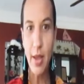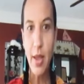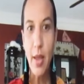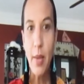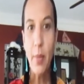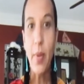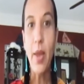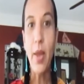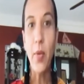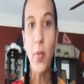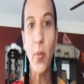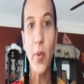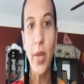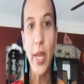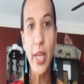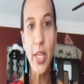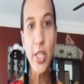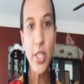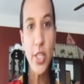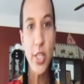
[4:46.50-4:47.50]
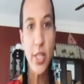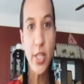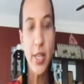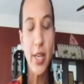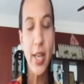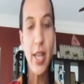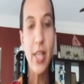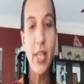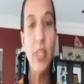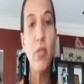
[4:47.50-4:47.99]
my wish
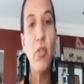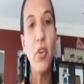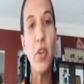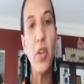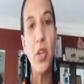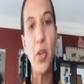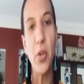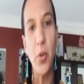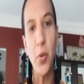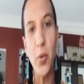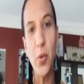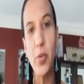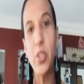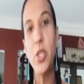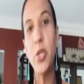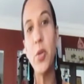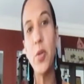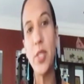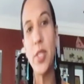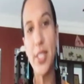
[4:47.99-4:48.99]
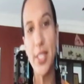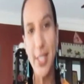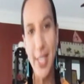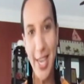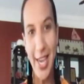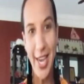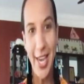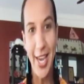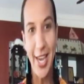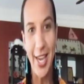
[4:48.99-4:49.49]
is for you to
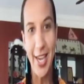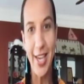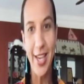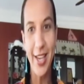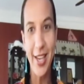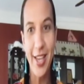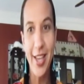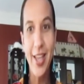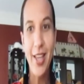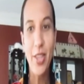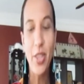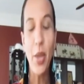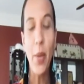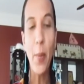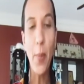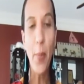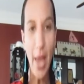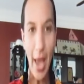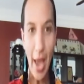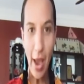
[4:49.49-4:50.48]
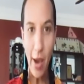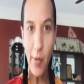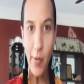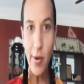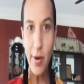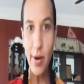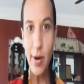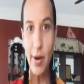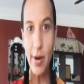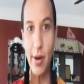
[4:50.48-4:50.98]
see the
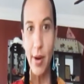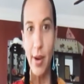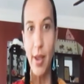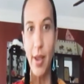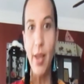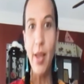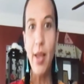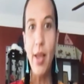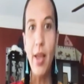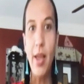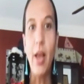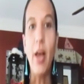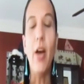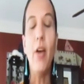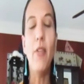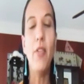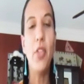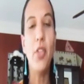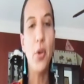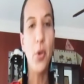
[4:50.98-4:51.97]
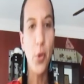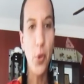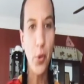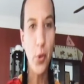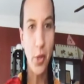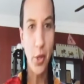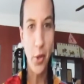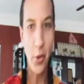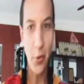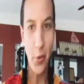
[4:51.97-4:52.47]
power of the
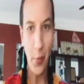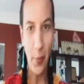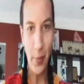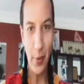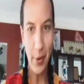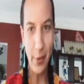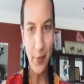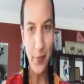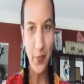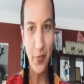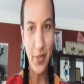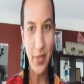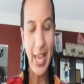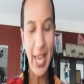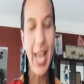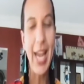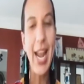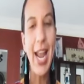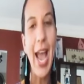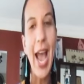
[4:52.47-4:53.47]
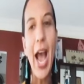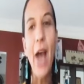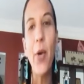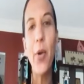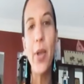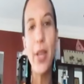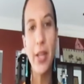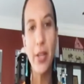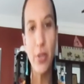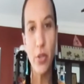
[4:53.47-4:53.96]
hula hoop and how
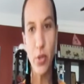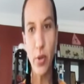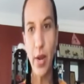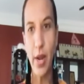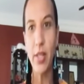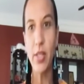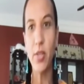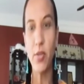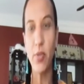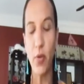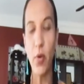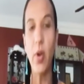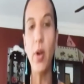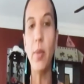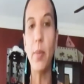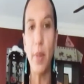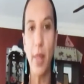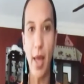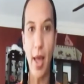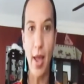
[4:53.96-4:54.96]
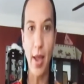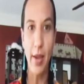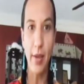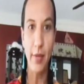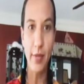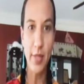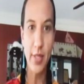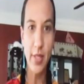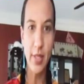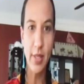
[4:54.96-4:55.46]
it can transform lives.